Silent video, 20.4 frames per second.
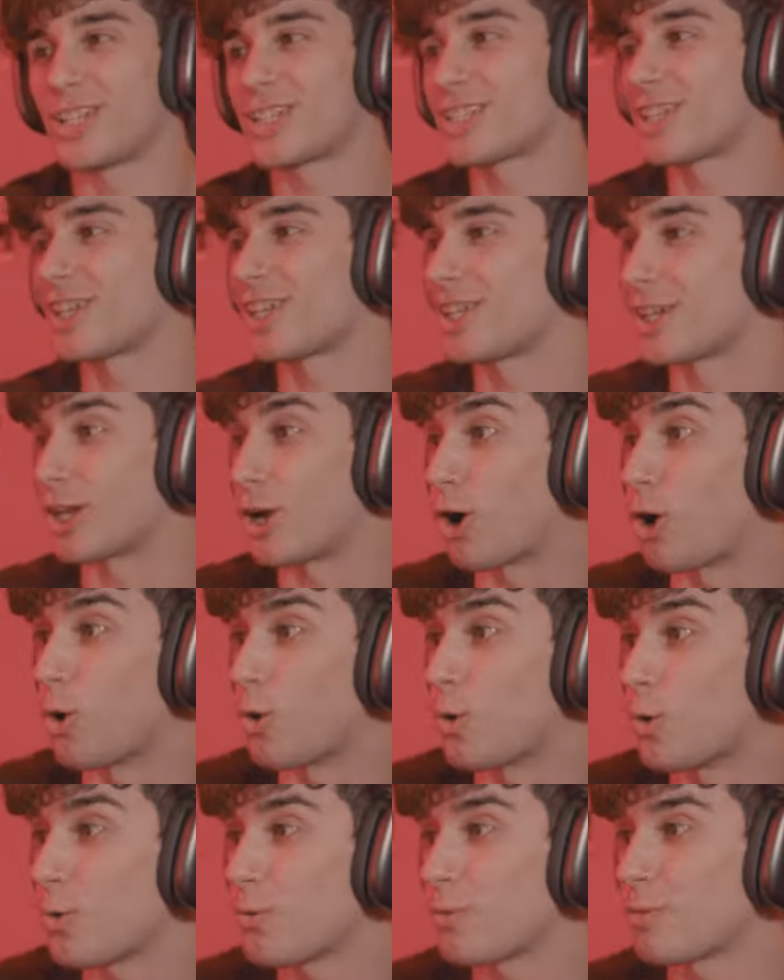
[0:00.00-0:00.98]
said like
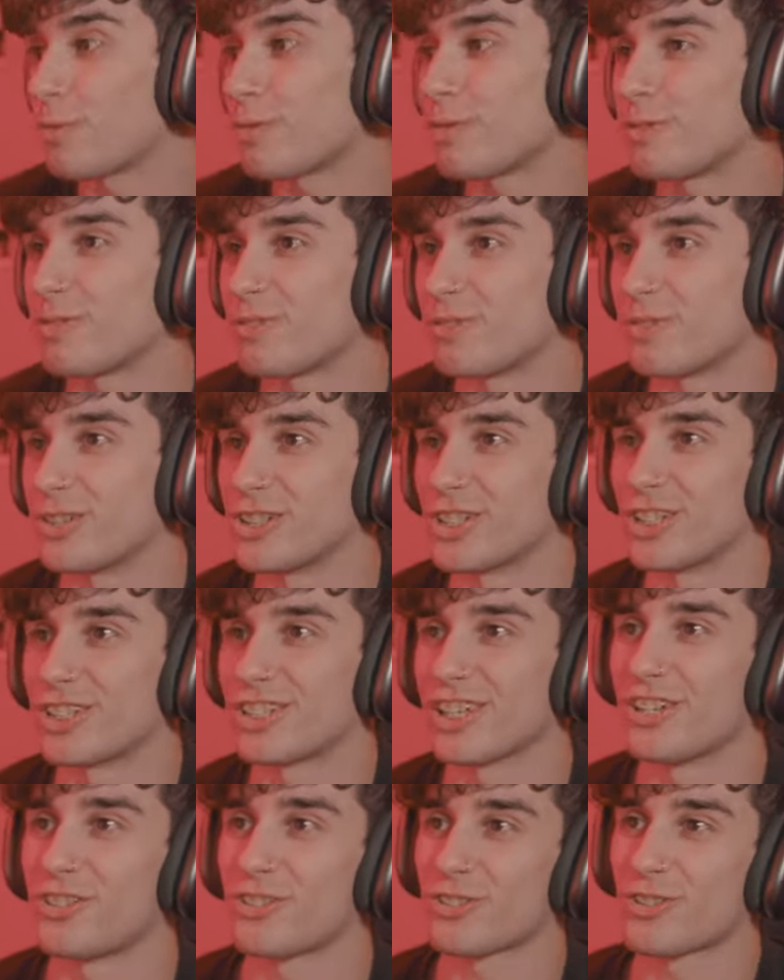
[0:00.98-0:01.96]
oh when she
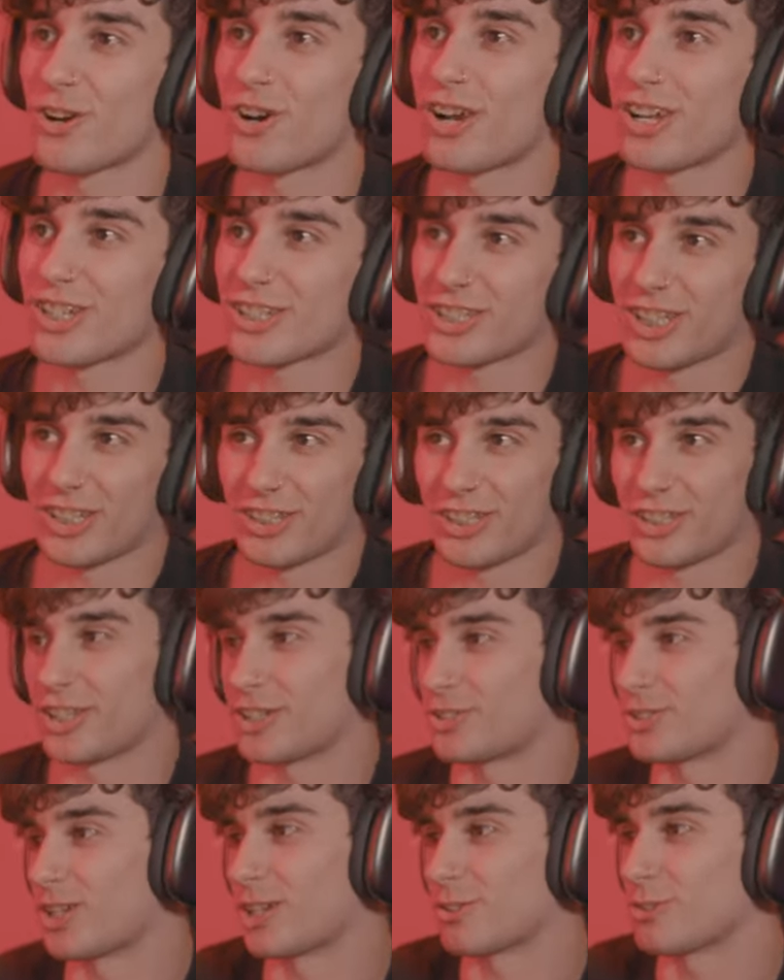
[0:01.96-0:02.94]
said Dracarys because I thought
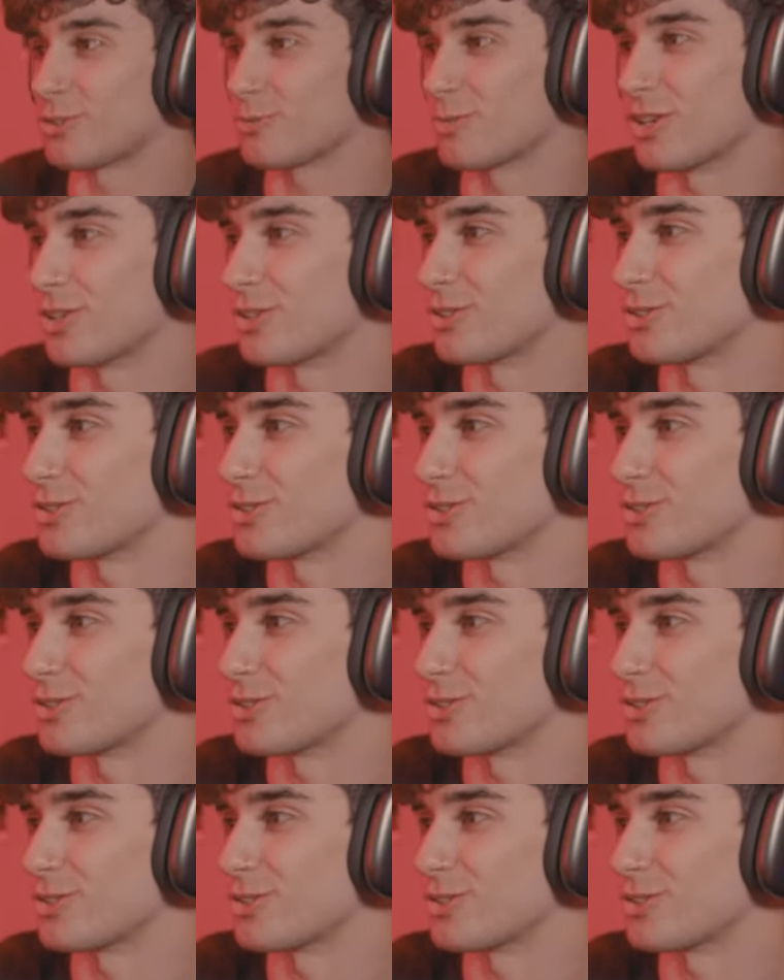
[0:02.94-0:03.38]
that dragon was about to